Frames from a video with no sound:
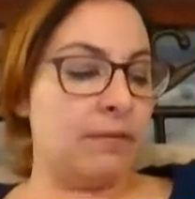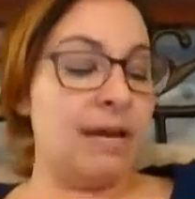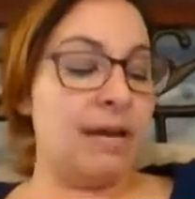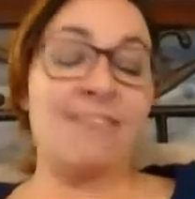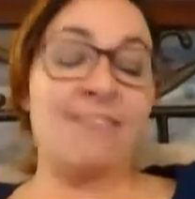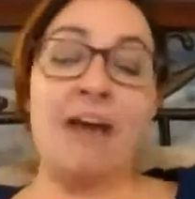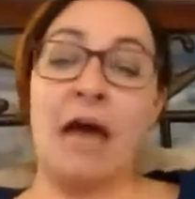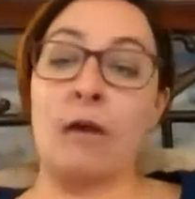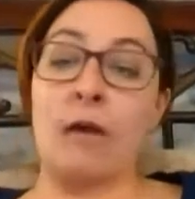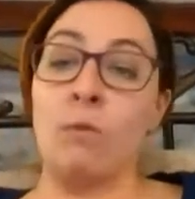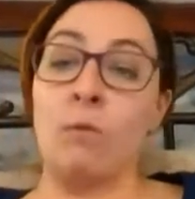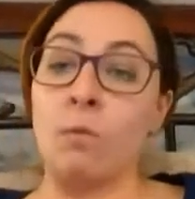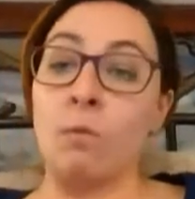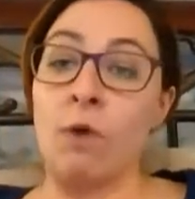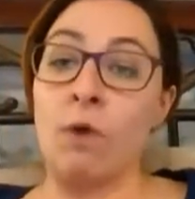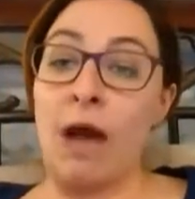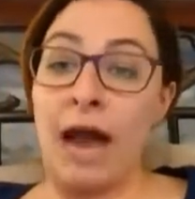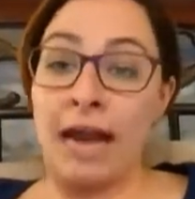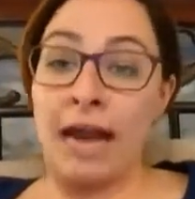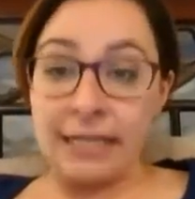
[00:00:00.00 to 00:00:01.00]
I've gotten
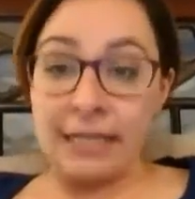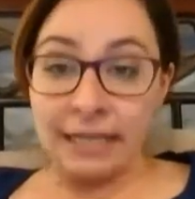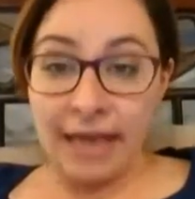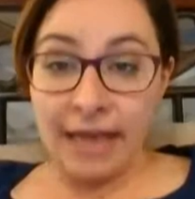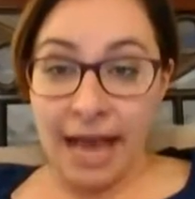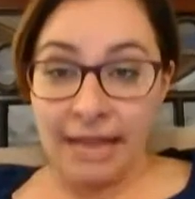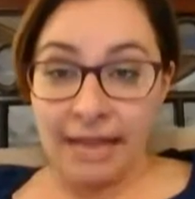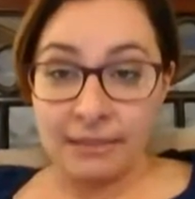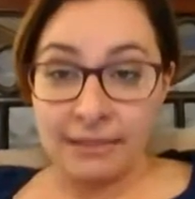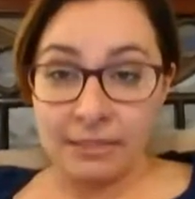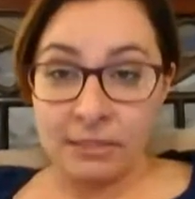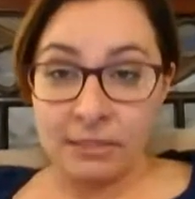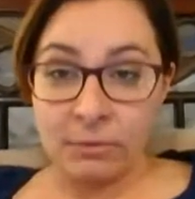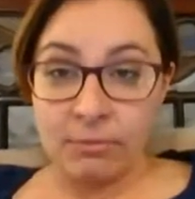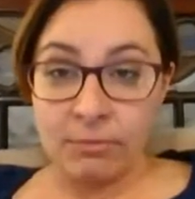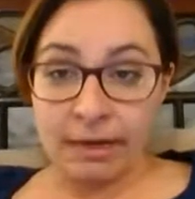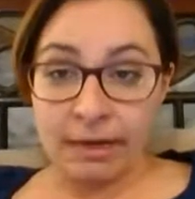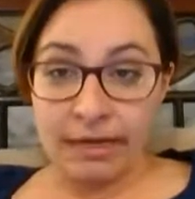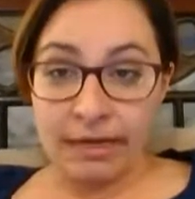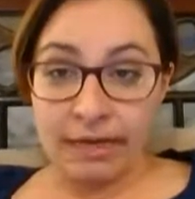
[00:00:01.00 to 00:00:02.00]
wine glasses
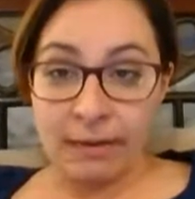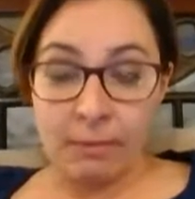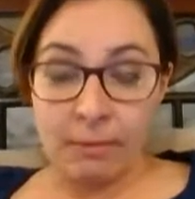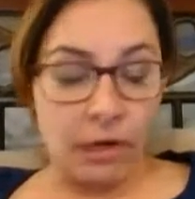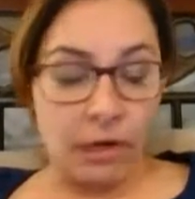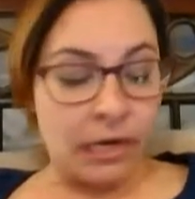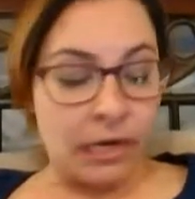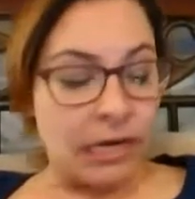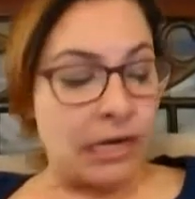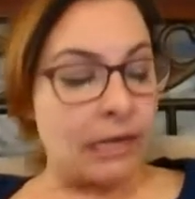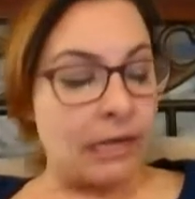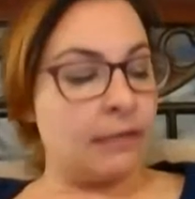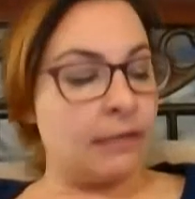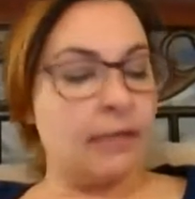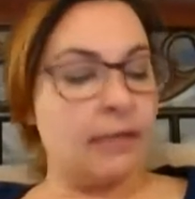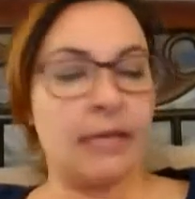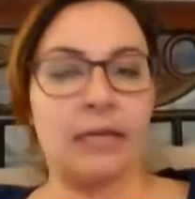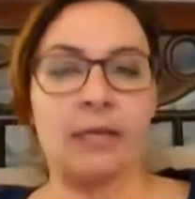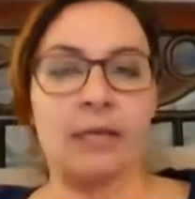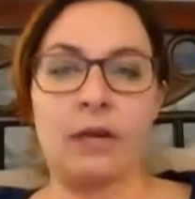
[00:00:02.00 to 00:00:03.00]
with my name on it, and
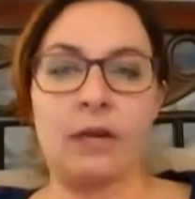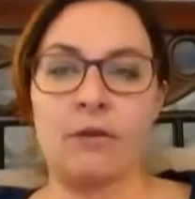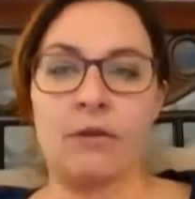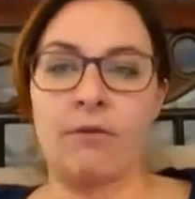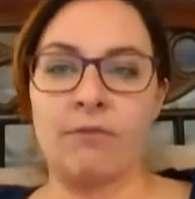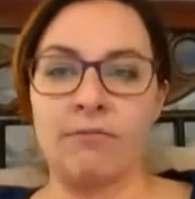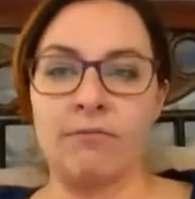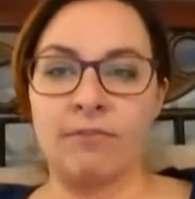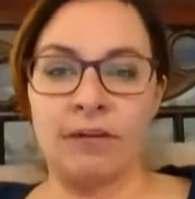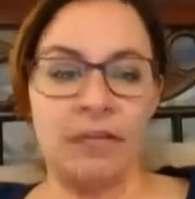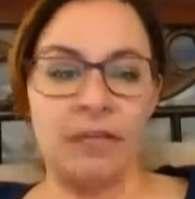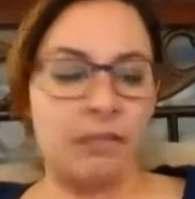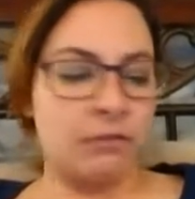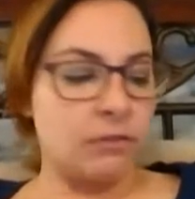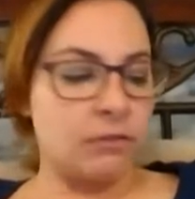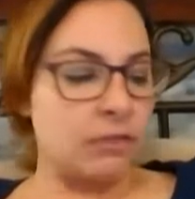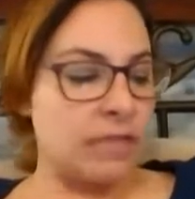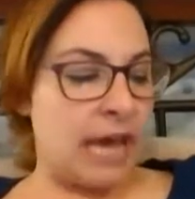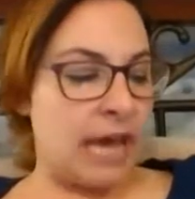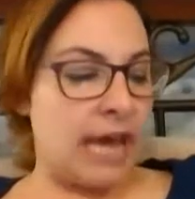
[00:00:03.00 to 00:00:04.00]
like you know, a funny
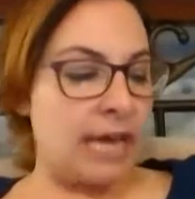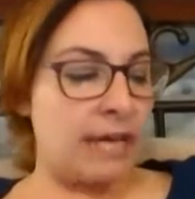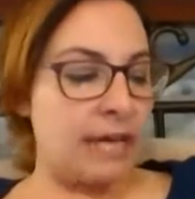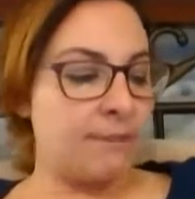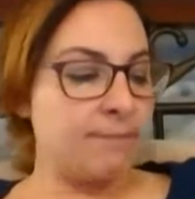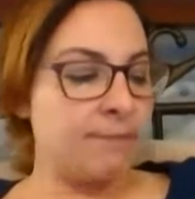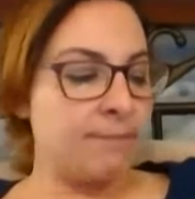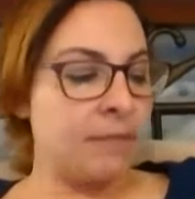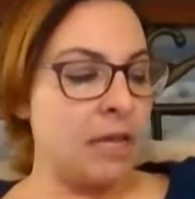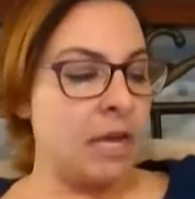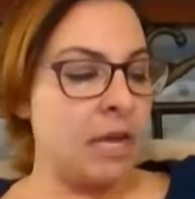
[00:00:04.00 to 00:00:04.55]
little saying.